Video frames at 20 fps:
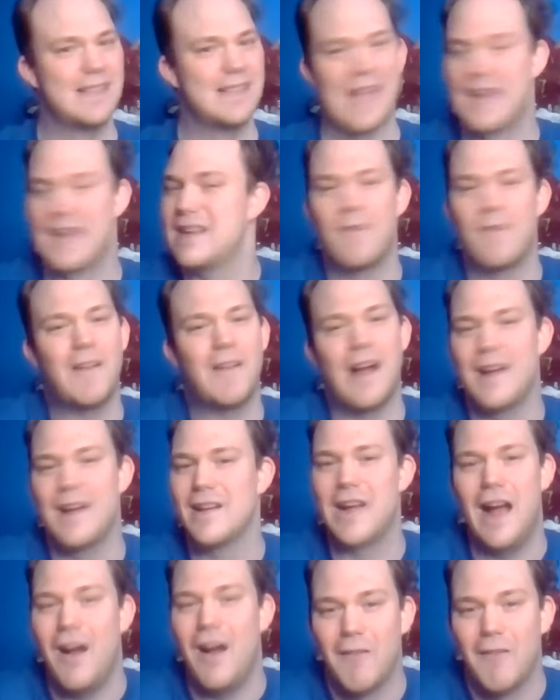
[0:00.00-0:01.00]
they had never gone to
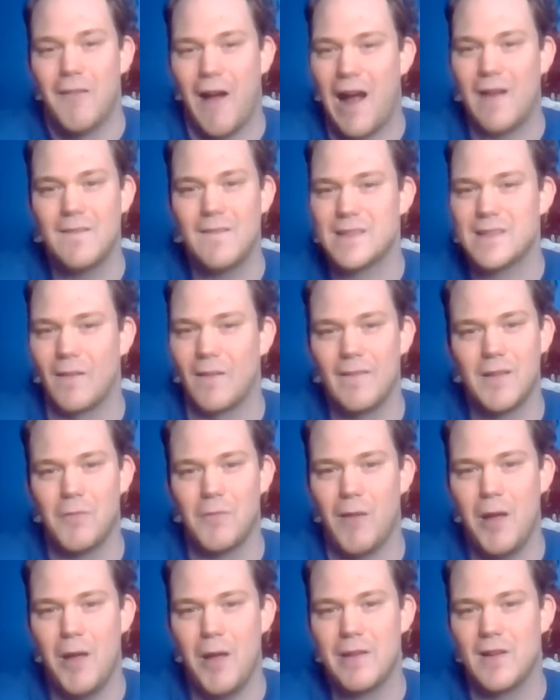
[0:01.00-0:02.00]
go. I was the only
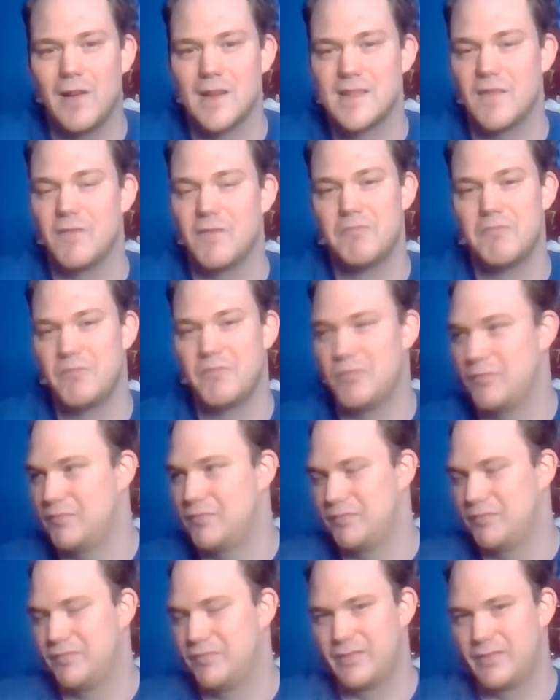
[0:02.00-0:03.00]
one because of
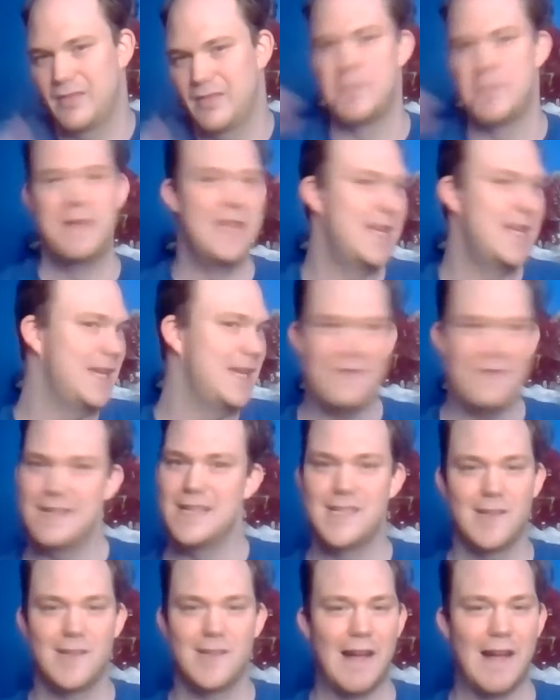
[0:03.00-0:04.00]
the P E
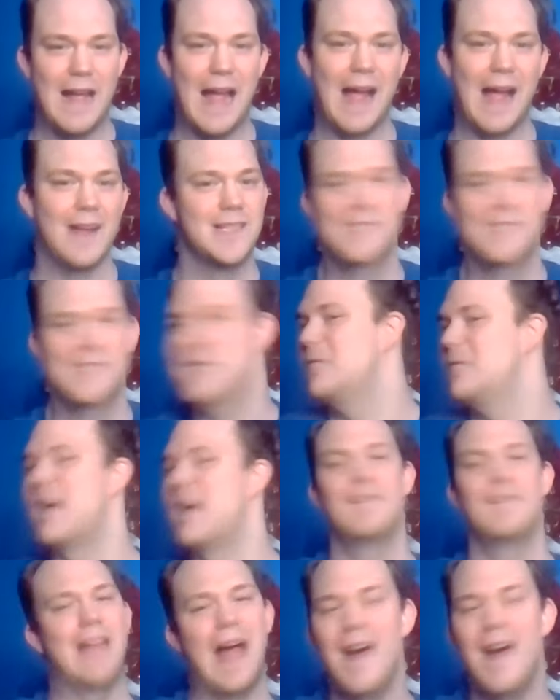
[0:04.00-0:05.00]
teacher I had. She
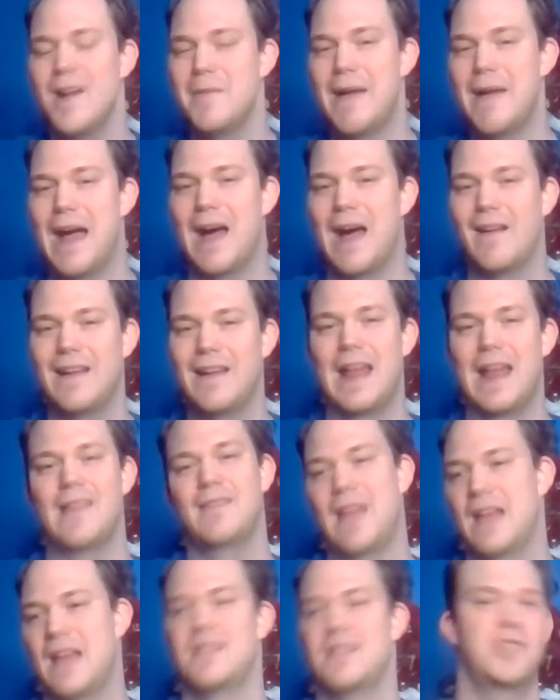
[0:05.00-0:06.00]
found out about it,
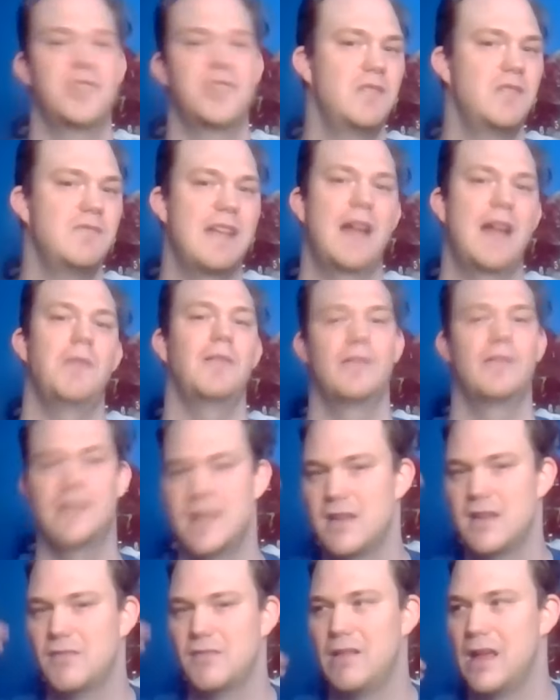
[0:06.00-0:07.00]
and then she was able
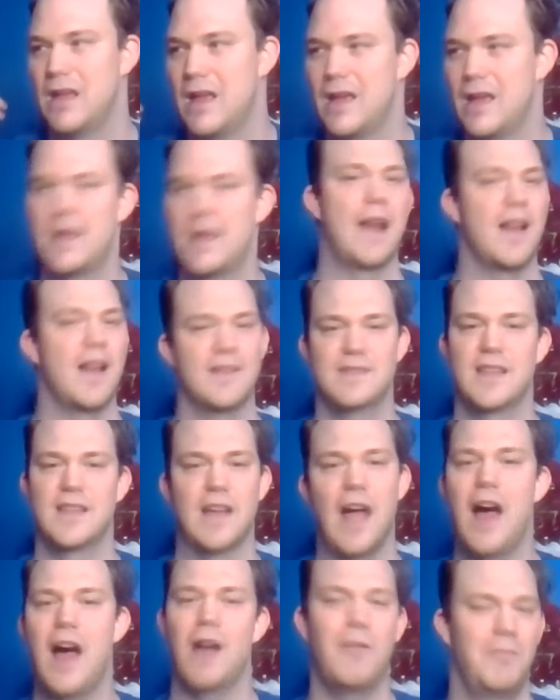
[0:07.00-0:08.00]
to get us to
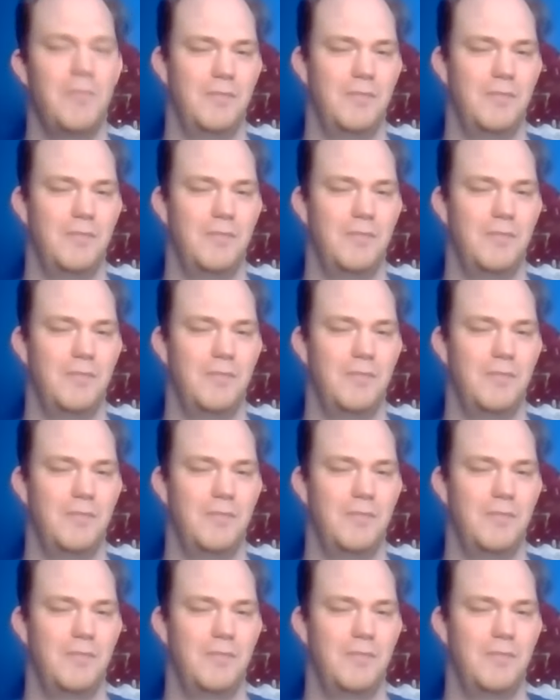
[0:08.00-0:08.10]
go.